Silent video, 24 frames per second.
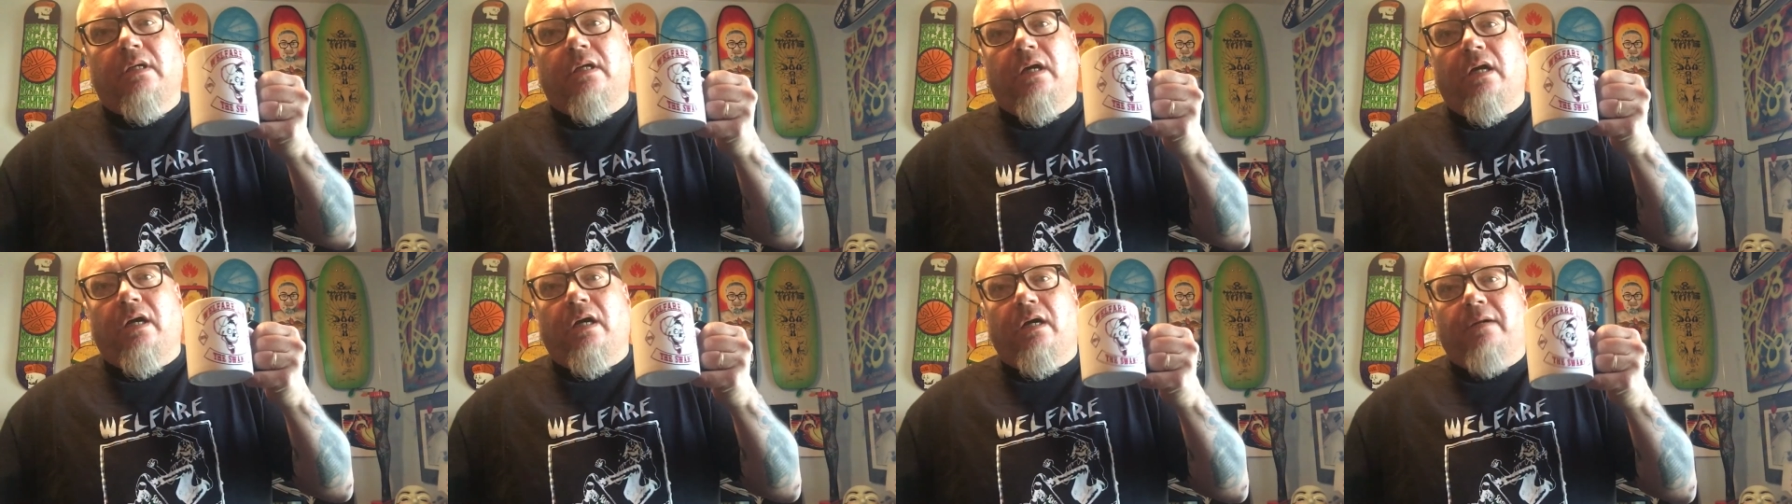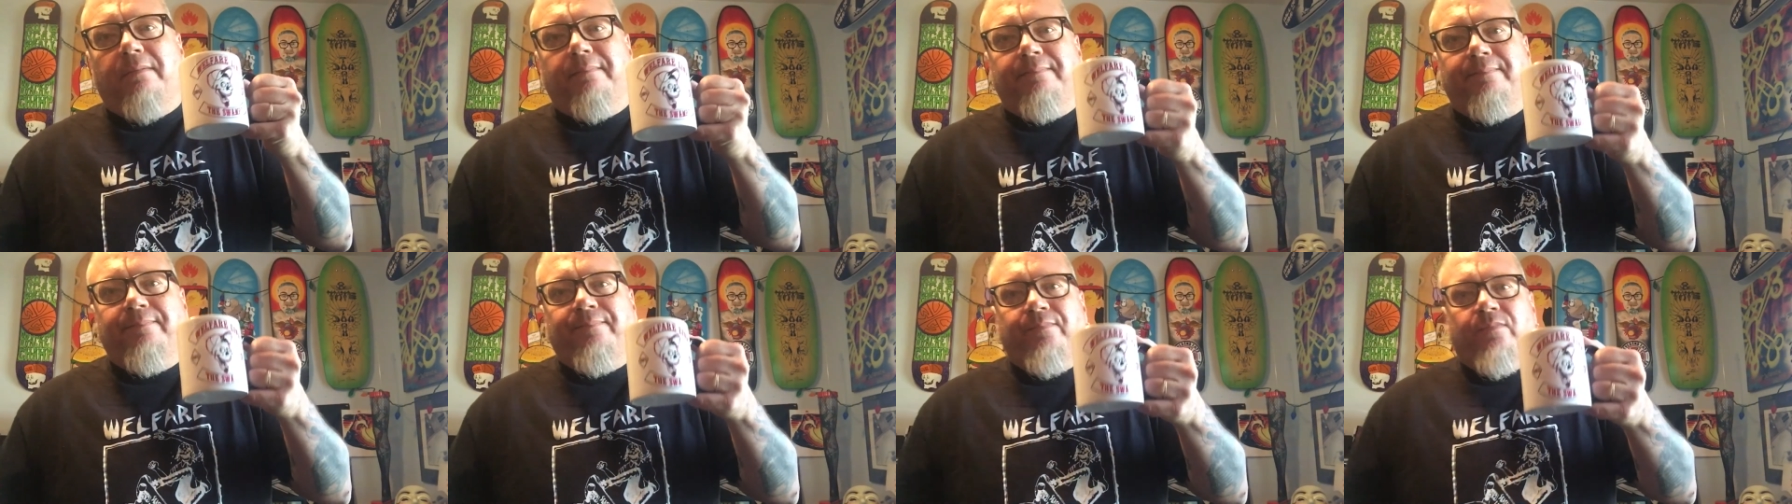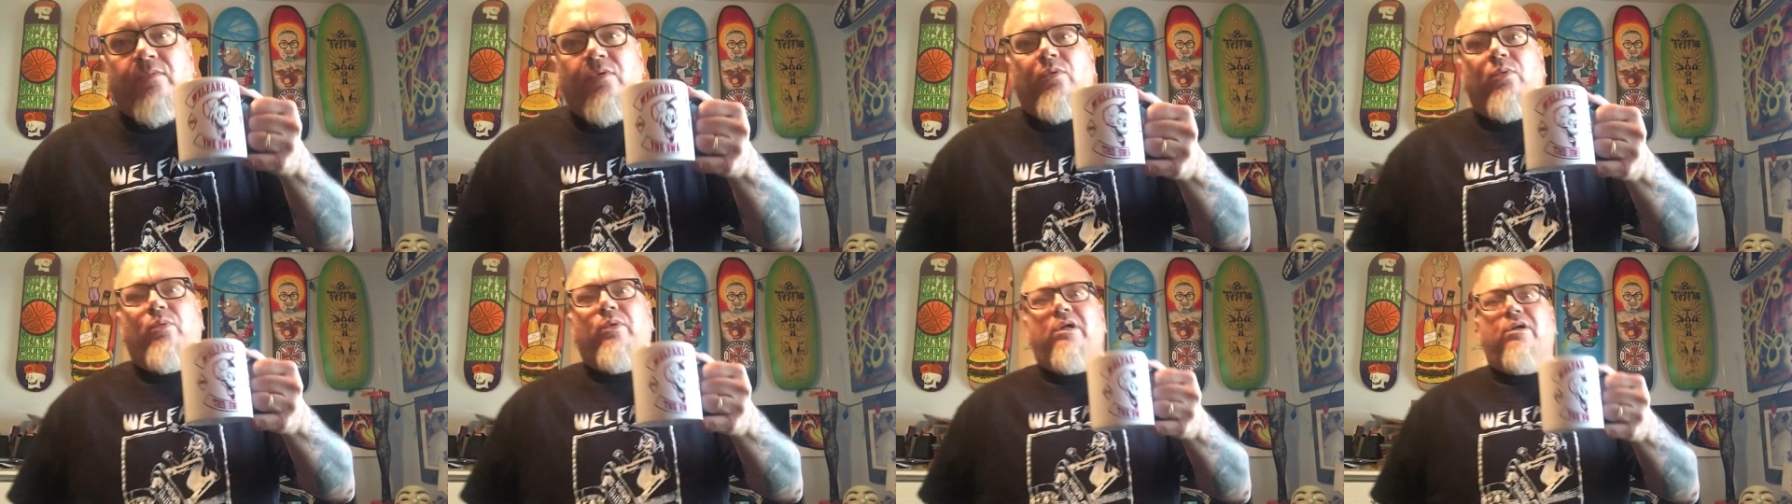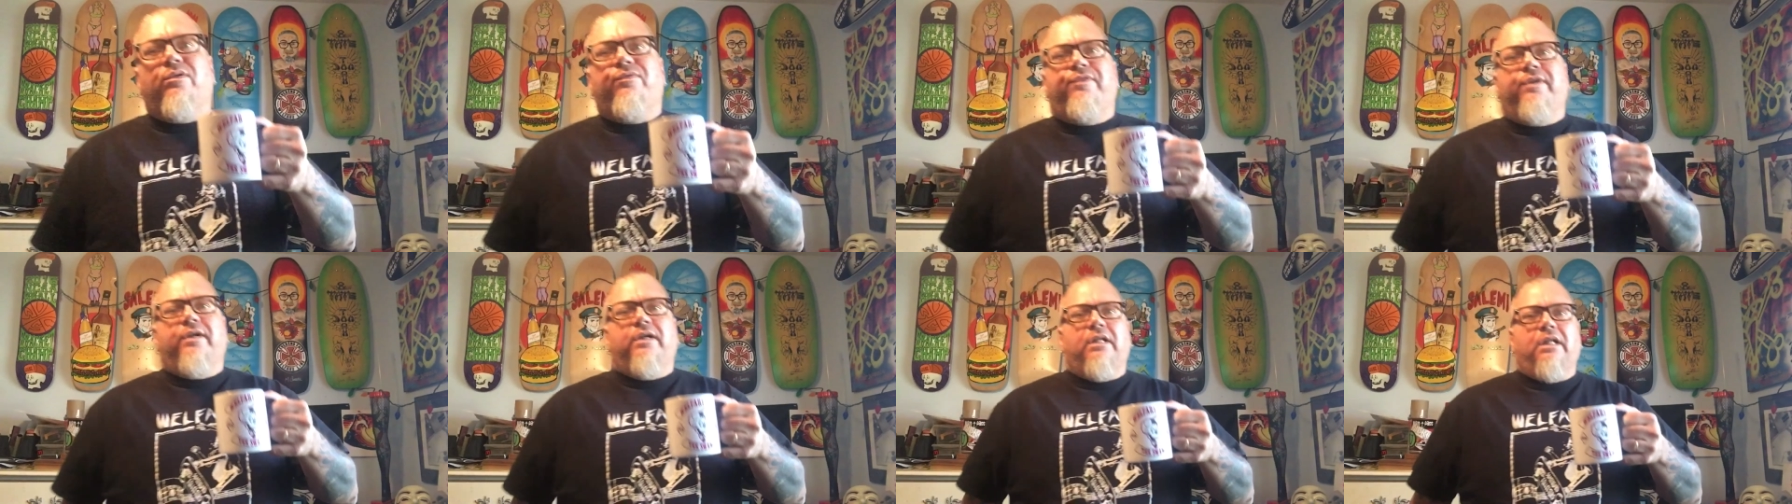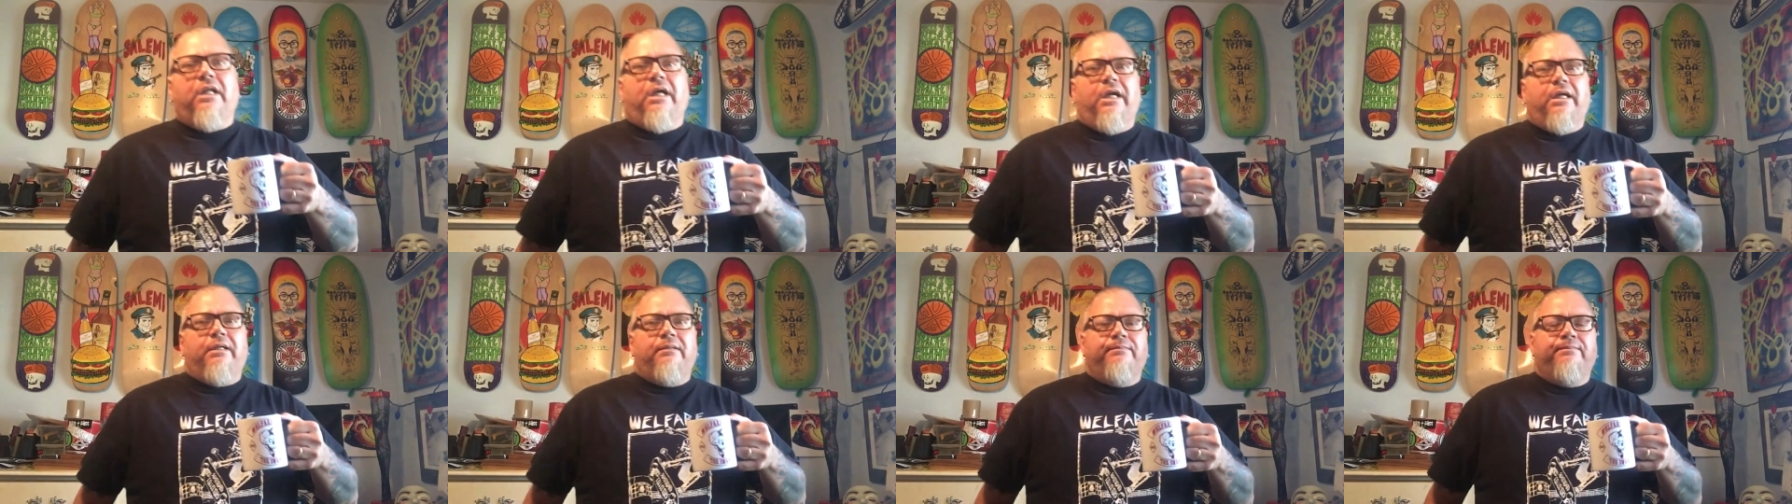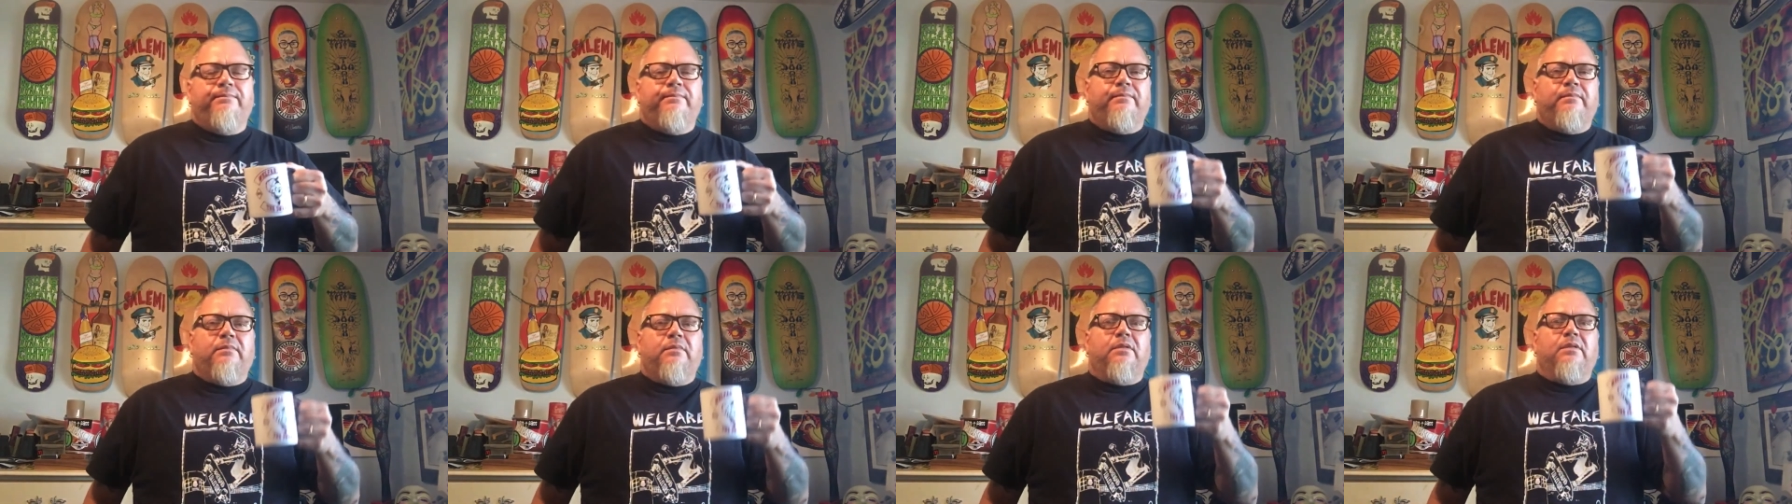Um, welfare line,
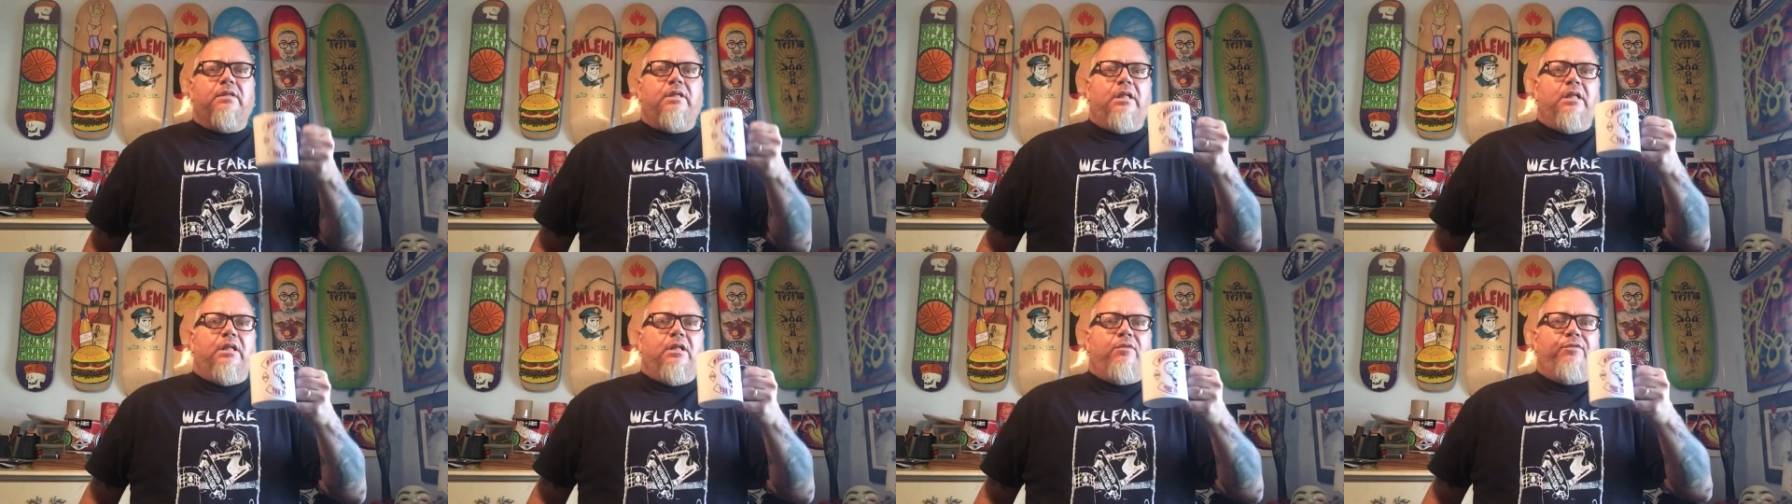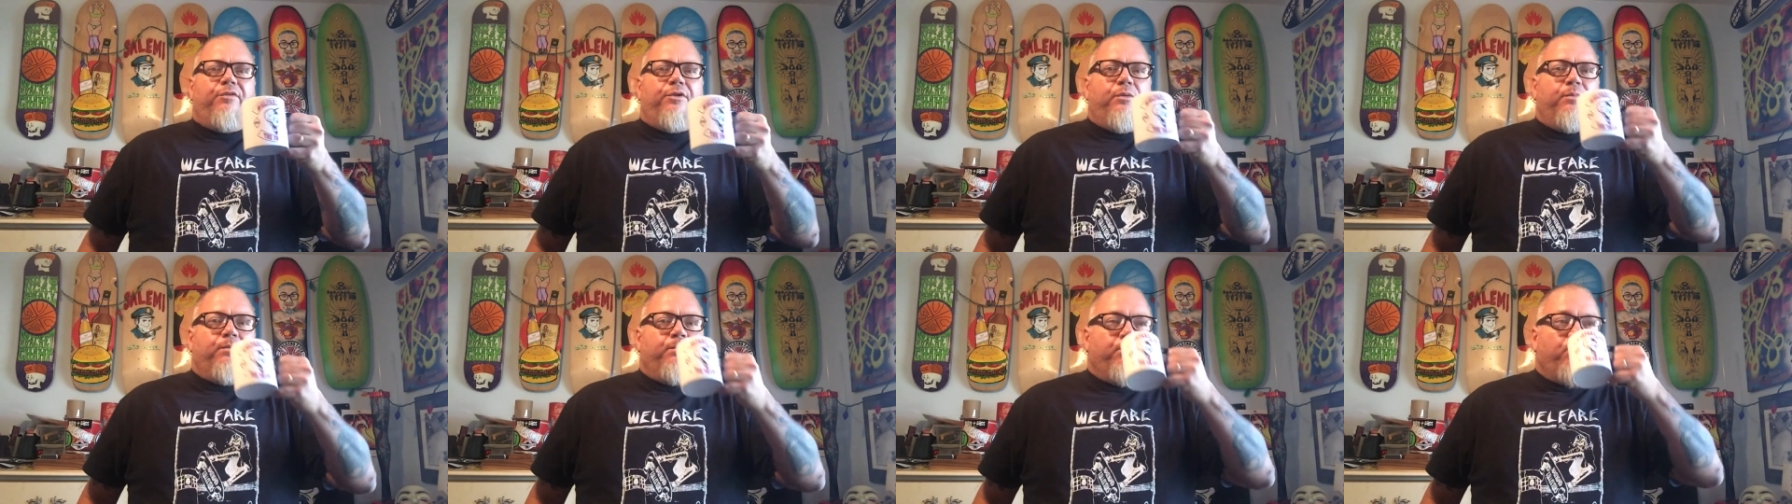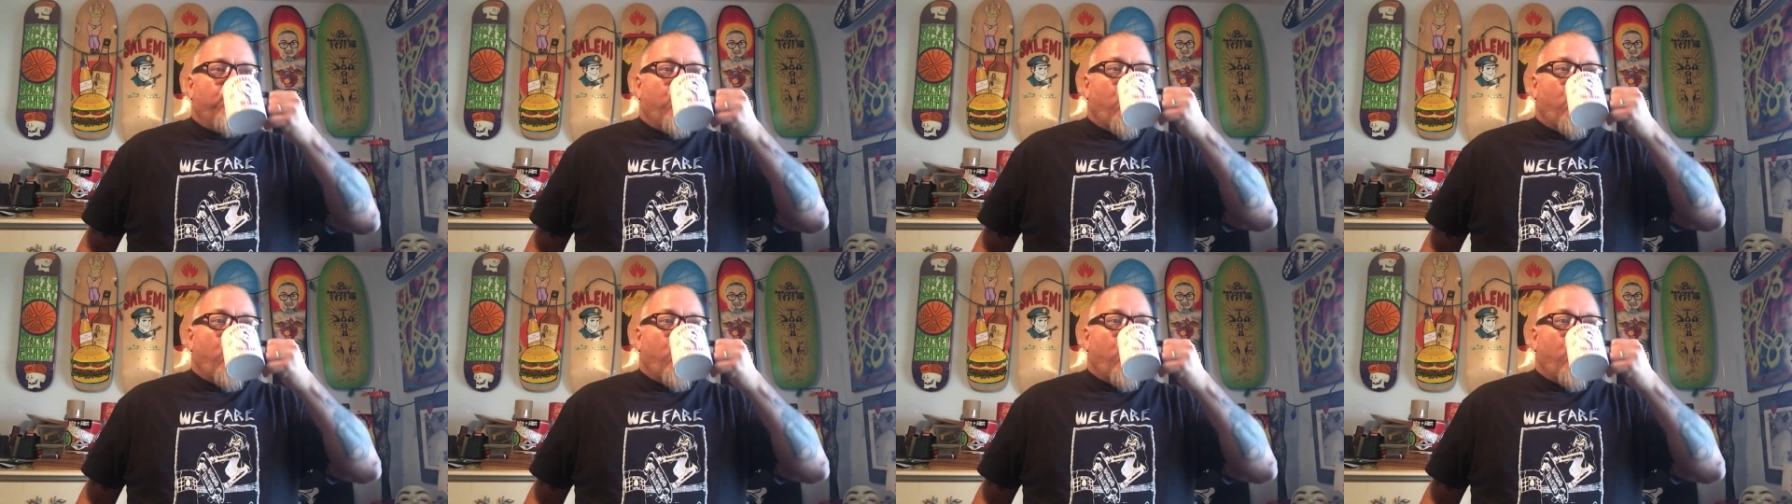I love you.